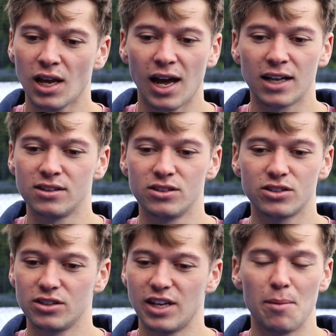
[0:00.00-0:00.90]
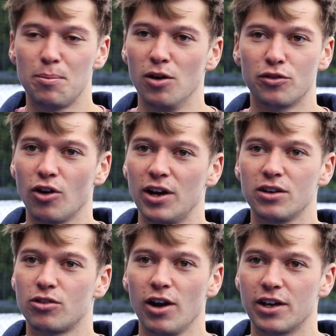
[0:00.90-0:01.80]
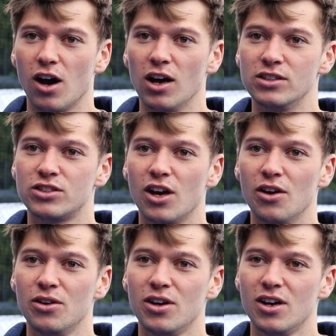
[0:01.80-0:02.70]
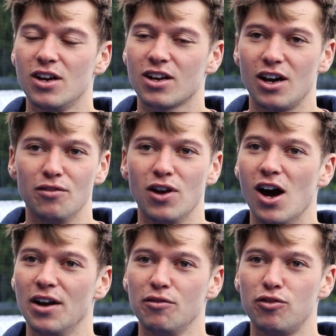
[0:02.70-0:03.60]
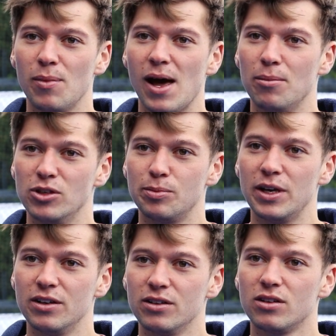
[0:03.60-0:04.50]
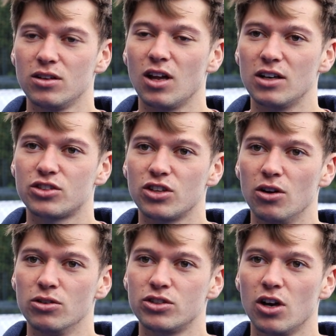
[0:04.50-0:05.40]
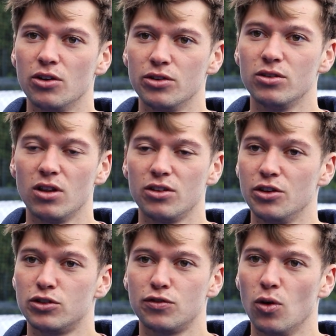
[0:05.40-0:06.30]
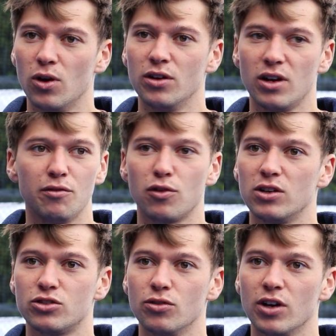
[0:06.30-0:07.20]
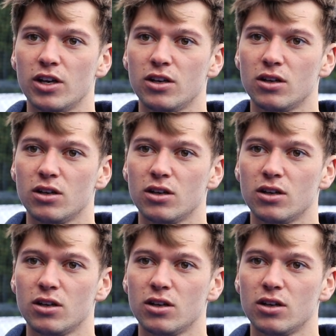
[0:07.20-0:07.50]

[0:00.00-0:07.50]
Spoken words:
and yeah, both great guys. So kind of learning from them has been so useful and influential, really.